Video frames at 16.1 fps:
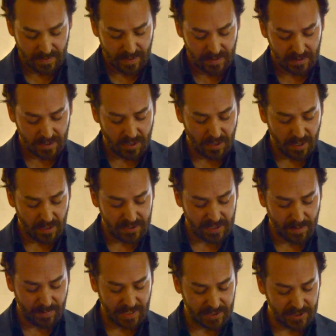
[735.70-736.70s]
To call
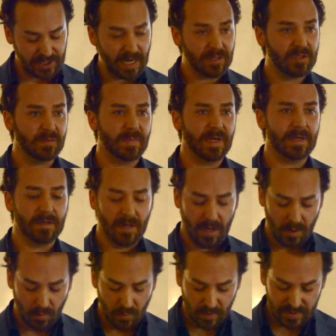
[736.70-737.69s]
someone a gentleman
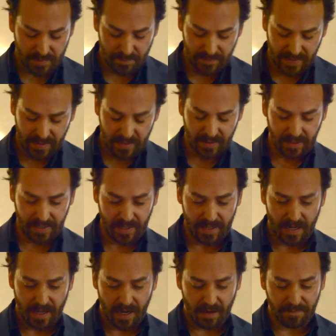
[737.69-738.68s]
was merely
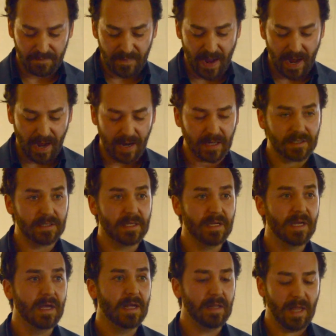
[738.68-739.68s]
a fact,
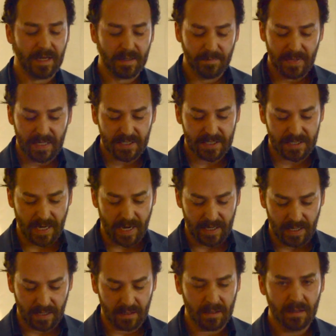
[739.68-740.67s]
like me
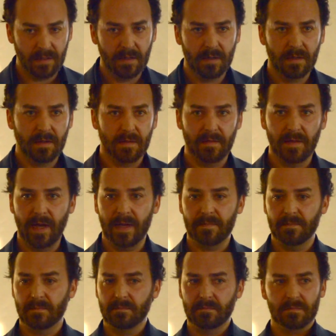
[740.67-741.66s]
stating
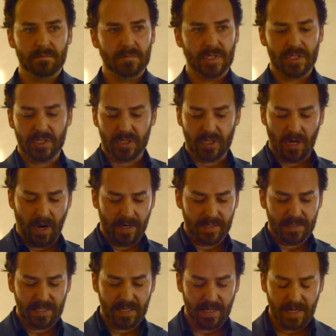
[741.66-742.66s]
that Scott
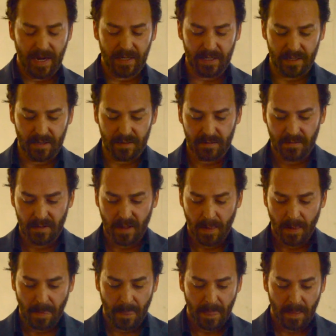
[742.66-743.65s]
is Canadian,
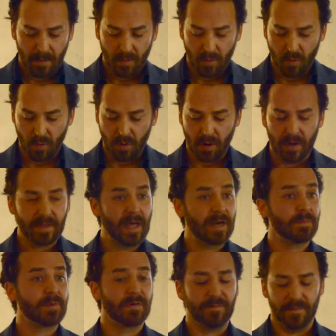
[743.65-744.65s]
or that
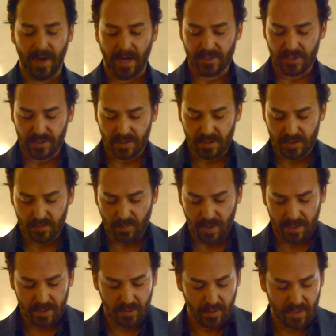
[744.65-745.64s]
a professor is
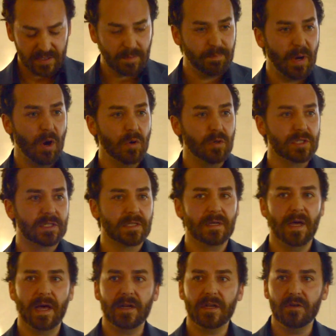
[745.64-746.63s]
one who has a post
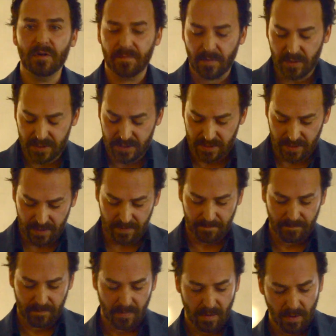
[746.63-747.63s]
at a university,
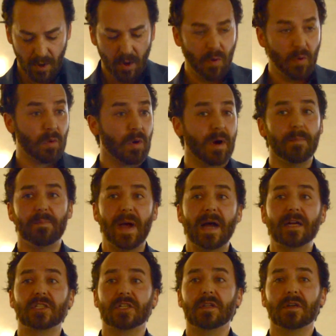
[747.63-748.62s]
or a
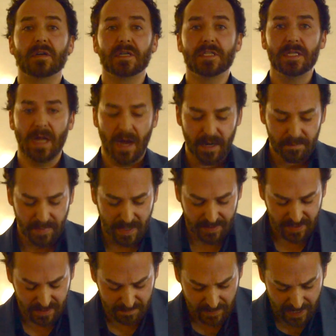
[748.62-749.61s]
bachelor is an
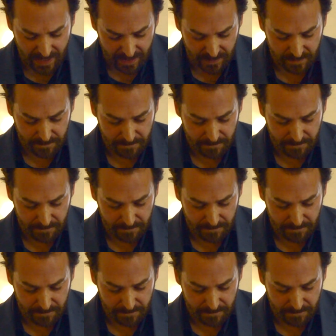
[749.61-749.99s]
unmarried man.